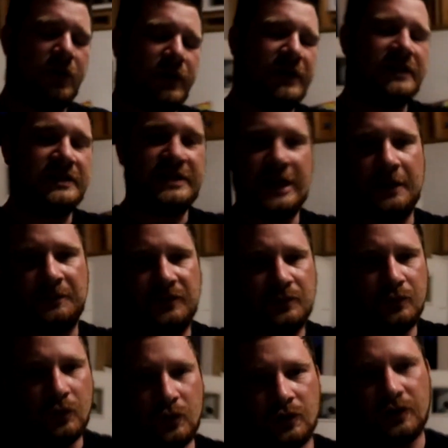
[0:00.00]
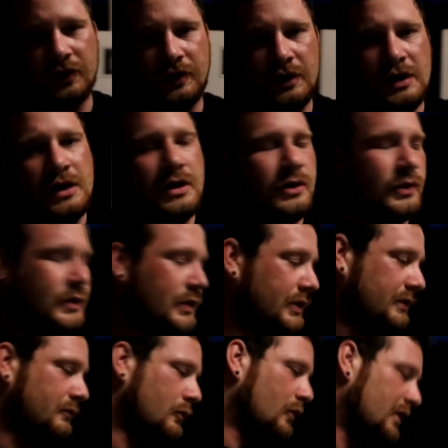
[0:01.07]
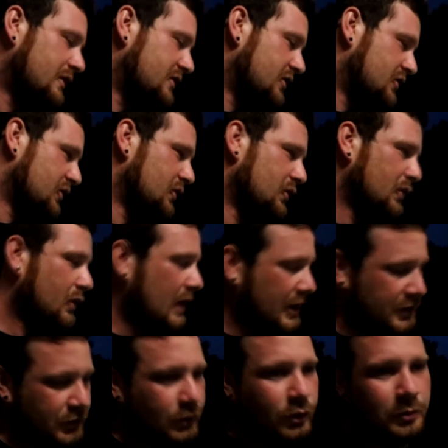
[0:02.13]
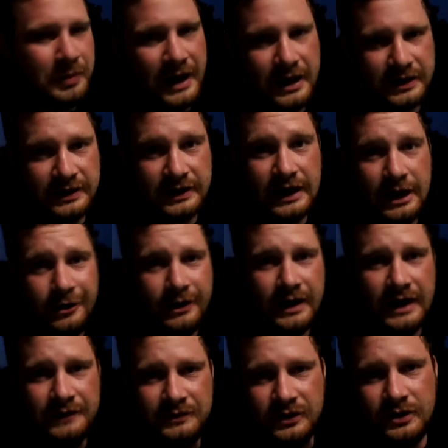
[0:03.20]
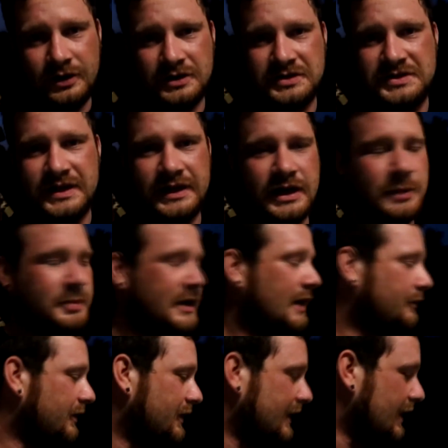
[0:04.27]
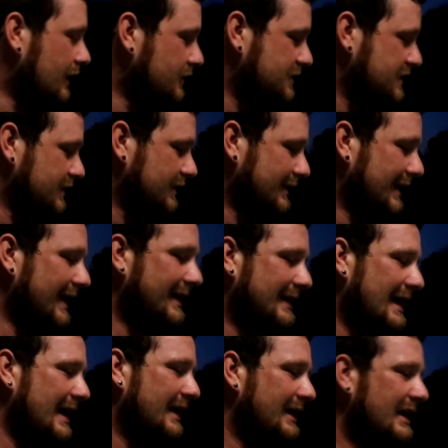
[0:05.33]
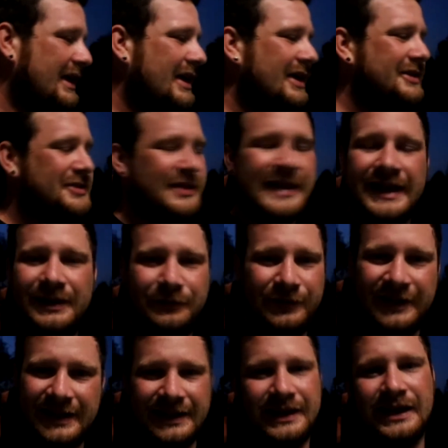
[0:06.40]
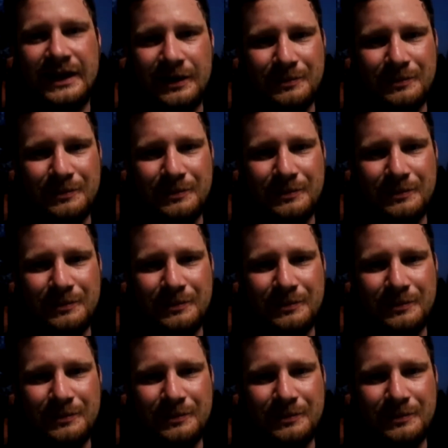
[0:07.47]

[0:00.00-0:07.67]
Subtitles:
in depth more on what to do, how to go about it, how I have the car set up and everything else like that, so that we can get a